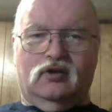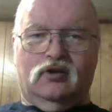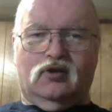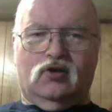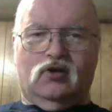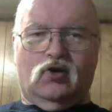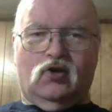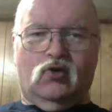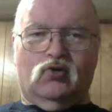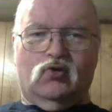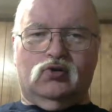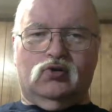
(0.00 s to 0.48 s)

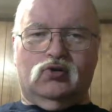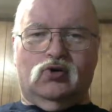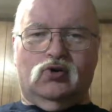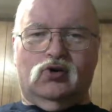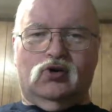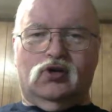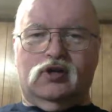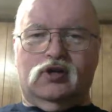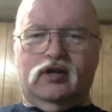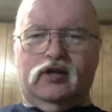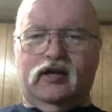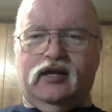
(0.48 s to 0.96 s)
going
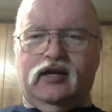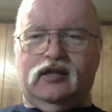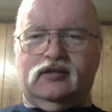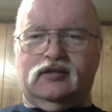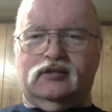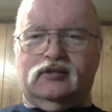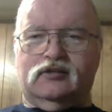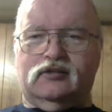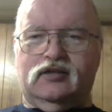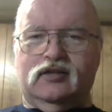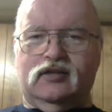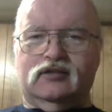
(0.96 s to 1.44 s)
on. I had
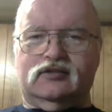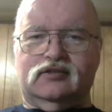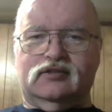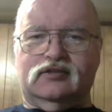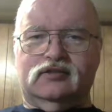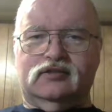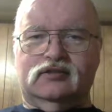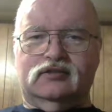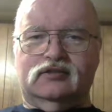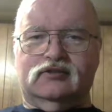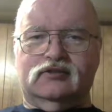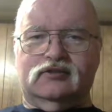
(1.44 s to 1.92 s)
to take
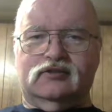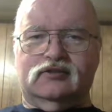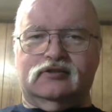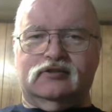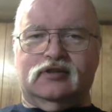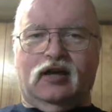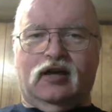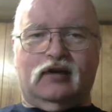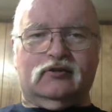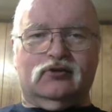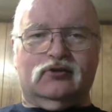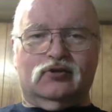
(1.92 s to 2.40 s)
Cindy to the
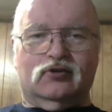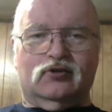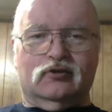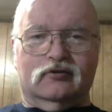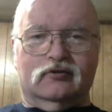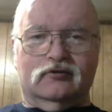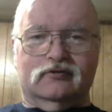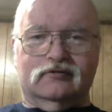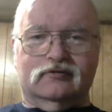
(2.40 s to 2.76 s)
doctor